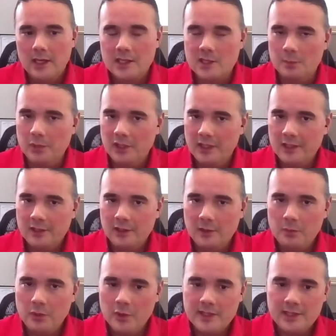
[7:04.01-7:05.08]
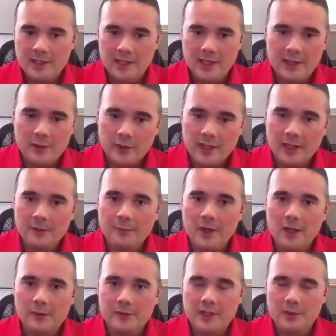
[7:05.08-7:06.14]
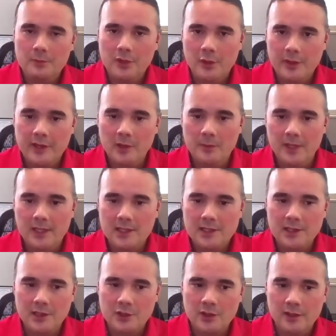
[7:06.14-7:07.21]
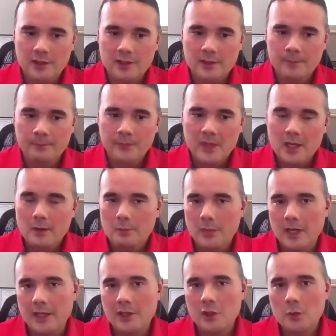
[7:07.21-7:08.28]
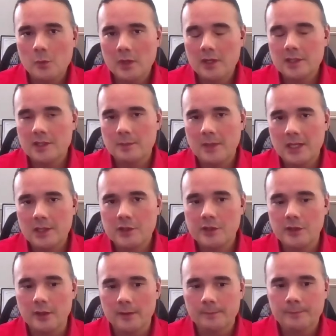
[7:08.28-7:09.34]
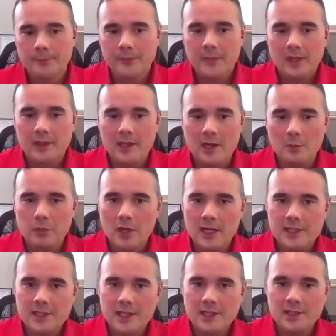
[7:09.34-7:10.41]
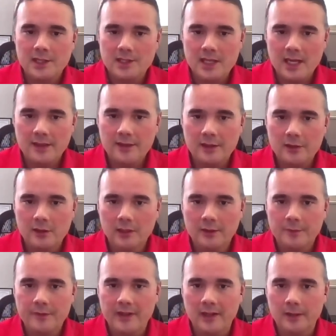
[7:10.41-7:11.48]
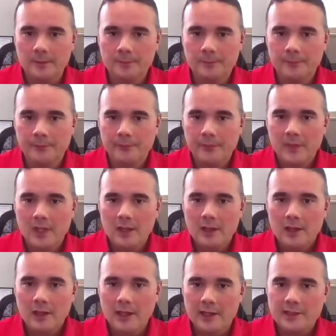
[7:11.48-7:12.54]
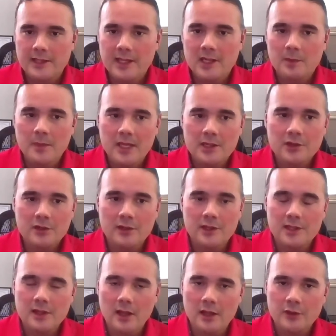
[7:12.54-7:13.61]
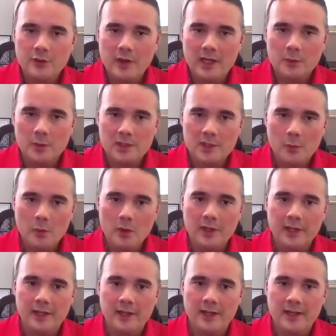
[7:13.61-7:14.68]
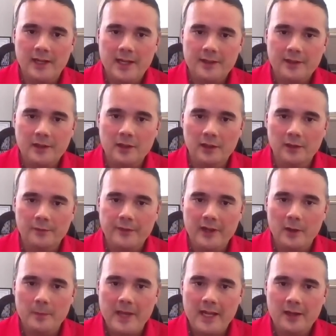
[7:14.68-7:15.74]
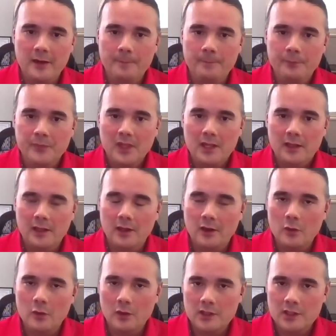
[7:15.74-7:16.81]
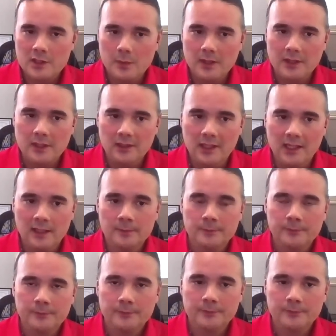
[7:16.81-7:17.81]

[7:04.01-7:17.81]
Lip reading: As a political appointee, I don't get involved in procurement decisions, but I do work to make sure that our process is ethical and fair. I intend to make sure this contract was awarded in an ethical and fair manner in accordance with the law.